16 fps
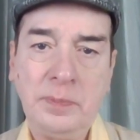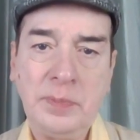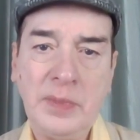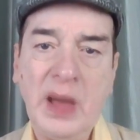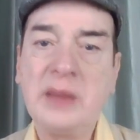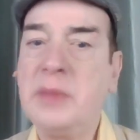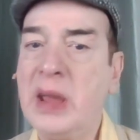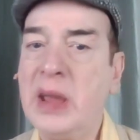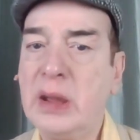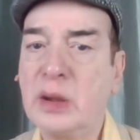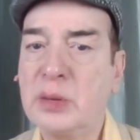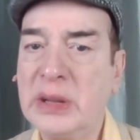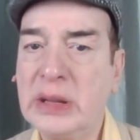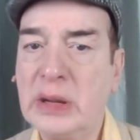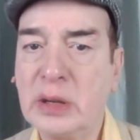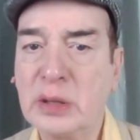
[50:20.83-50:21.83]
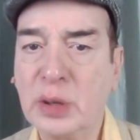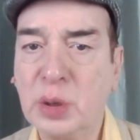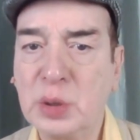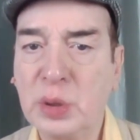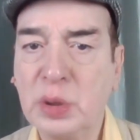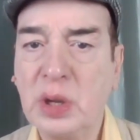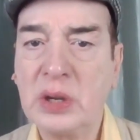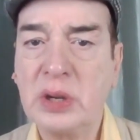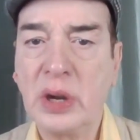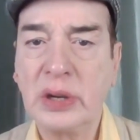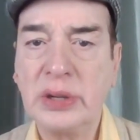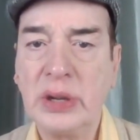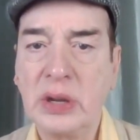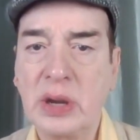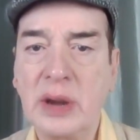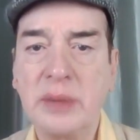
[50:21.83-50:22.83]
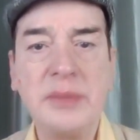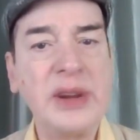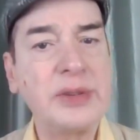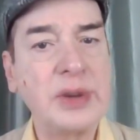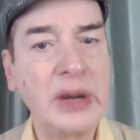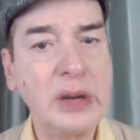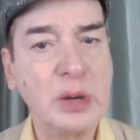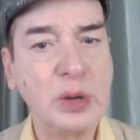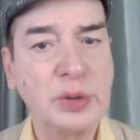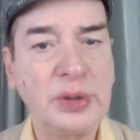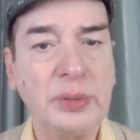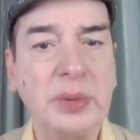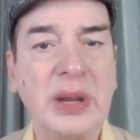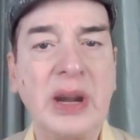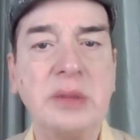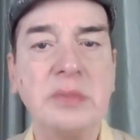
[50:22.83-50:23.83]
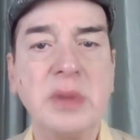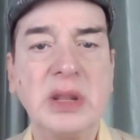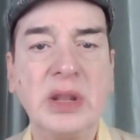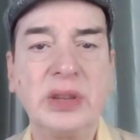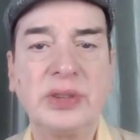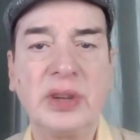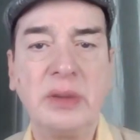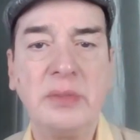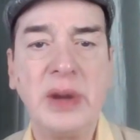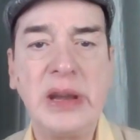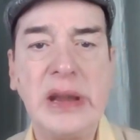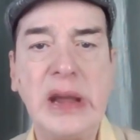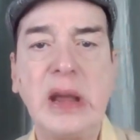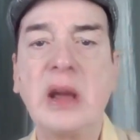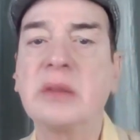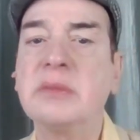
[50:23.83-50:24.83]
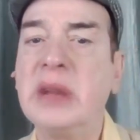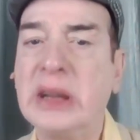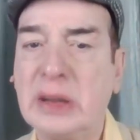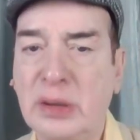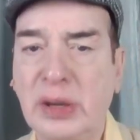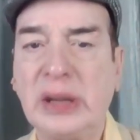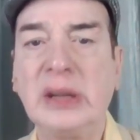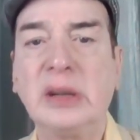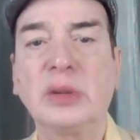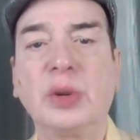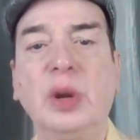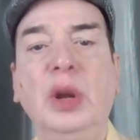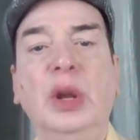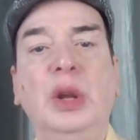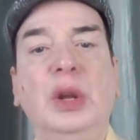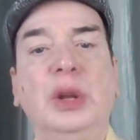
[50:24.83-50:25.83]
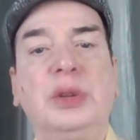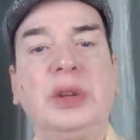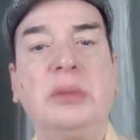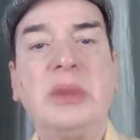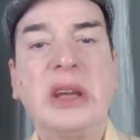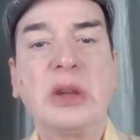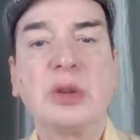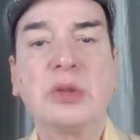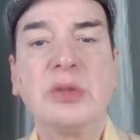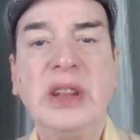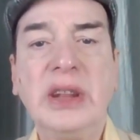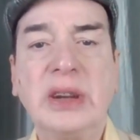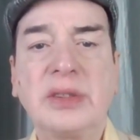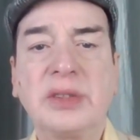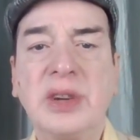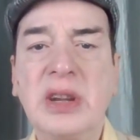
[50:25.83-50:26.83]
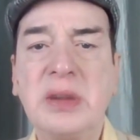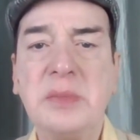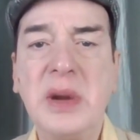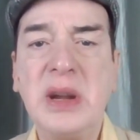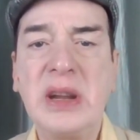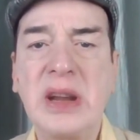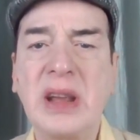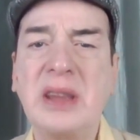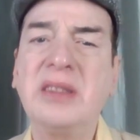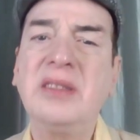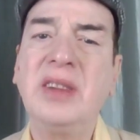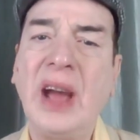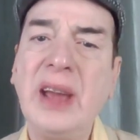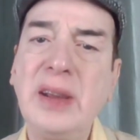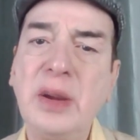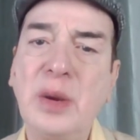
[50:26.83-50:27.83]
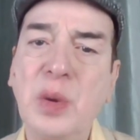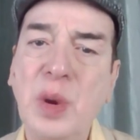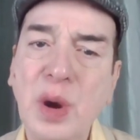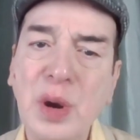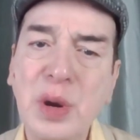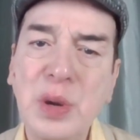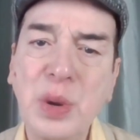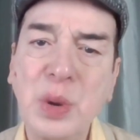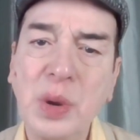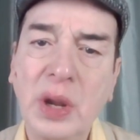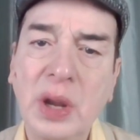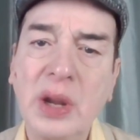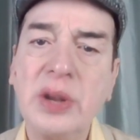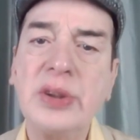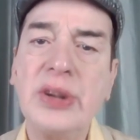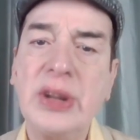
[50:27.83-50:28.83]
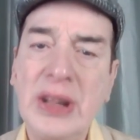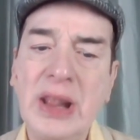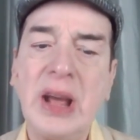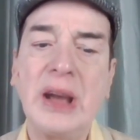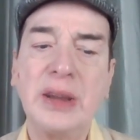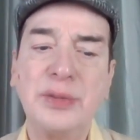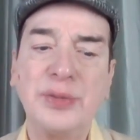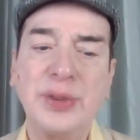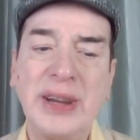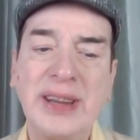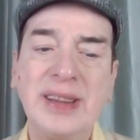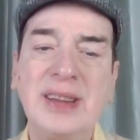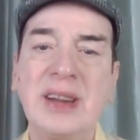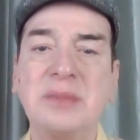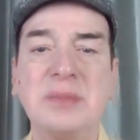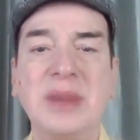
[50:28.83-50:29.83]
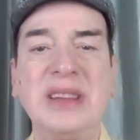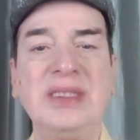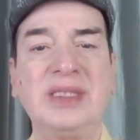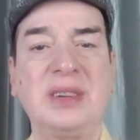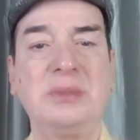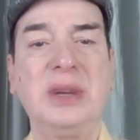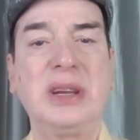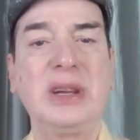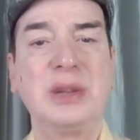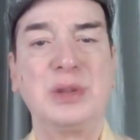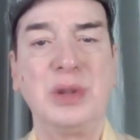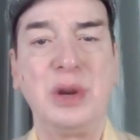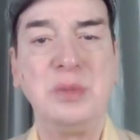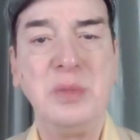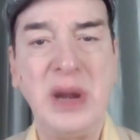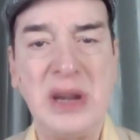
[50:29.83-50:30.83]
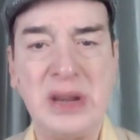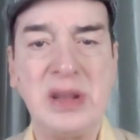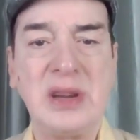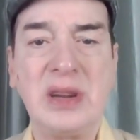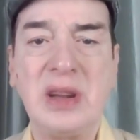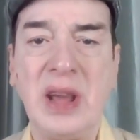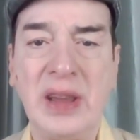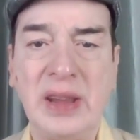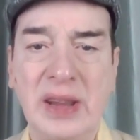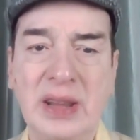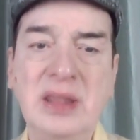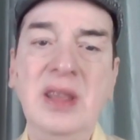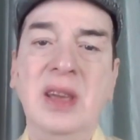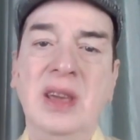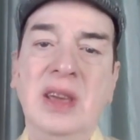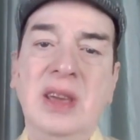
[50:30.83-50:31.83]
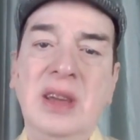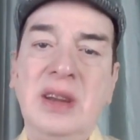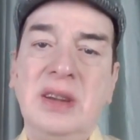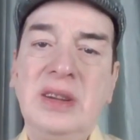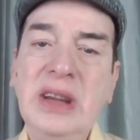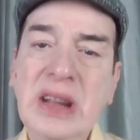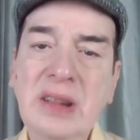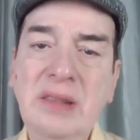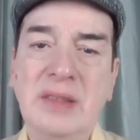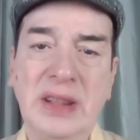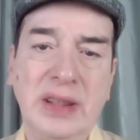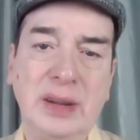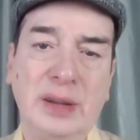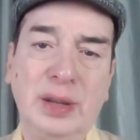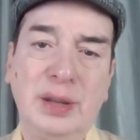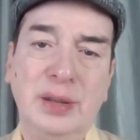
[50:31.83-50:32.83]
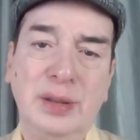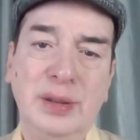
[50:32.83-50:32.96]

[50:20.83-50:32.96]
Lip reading: I may or may not go to the doctor. I may try out some grandmother's remedy. I may try out some Ayurvedic treatment. I go on doing it till I find that my stomach is now better and I can deal with it.